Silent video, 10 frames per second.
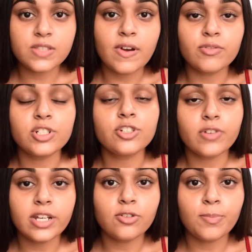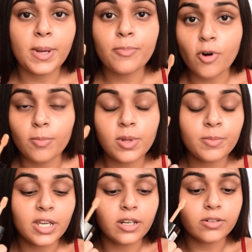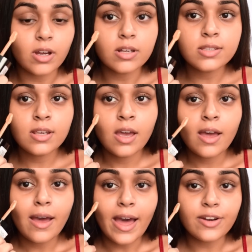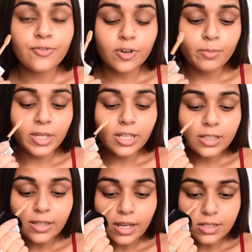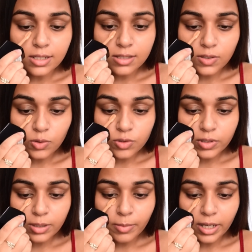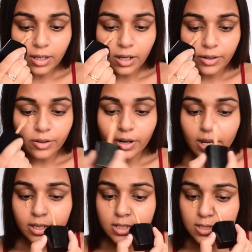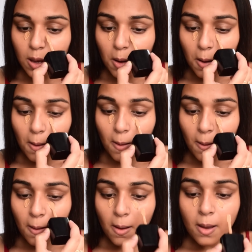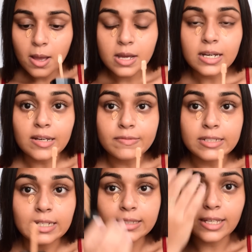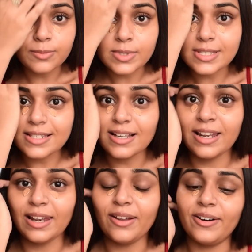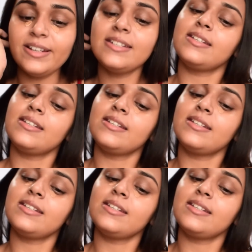Foundation right on my problem areas, and for me that is usually my under eyes. I feel like that was a lot,